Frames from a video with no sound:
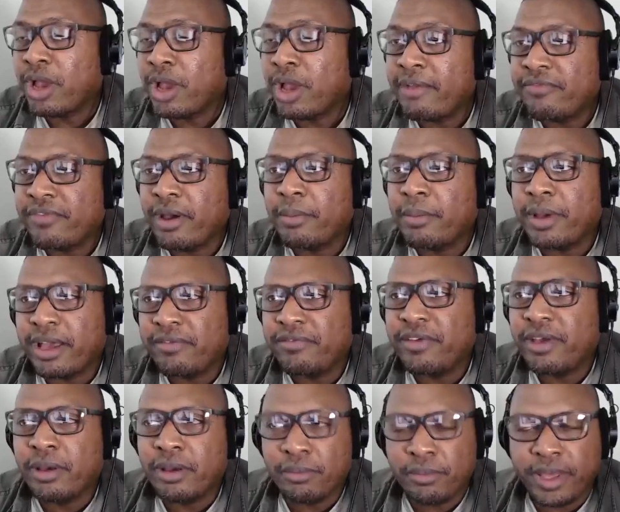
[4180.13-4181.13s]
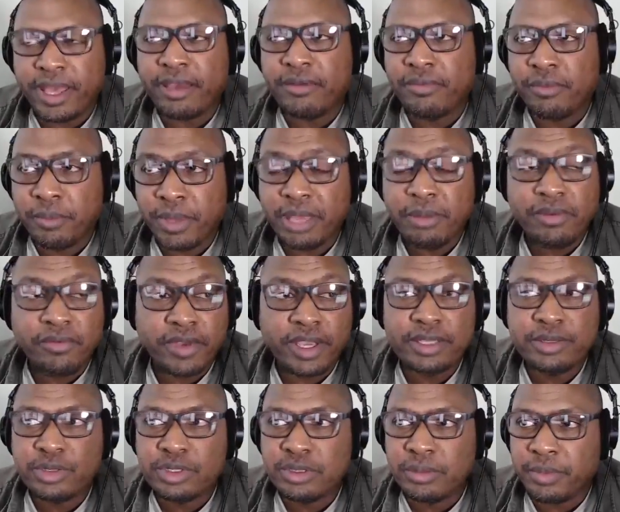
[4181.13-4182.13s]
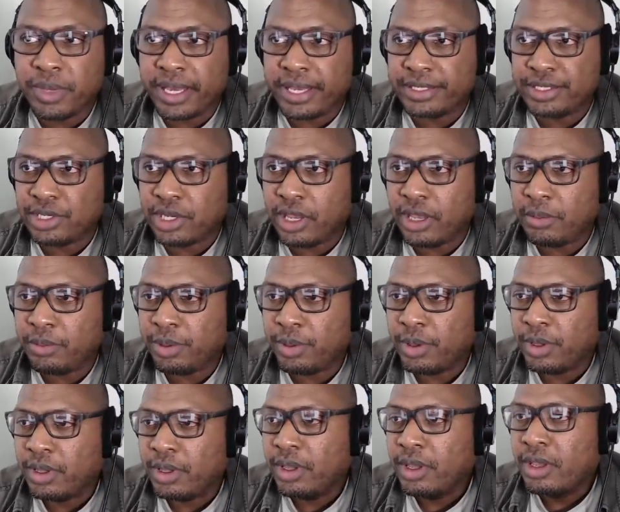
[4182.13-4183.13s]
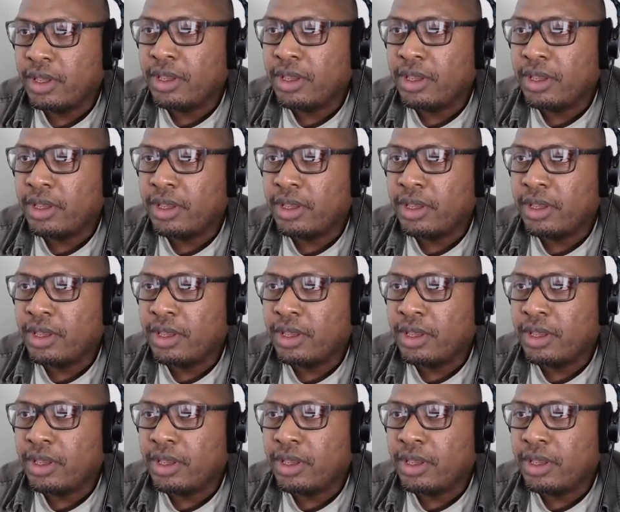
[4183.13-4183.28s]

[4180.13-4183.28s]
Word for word: uh, felt I felt bad. Babyface was in bad shape. I was,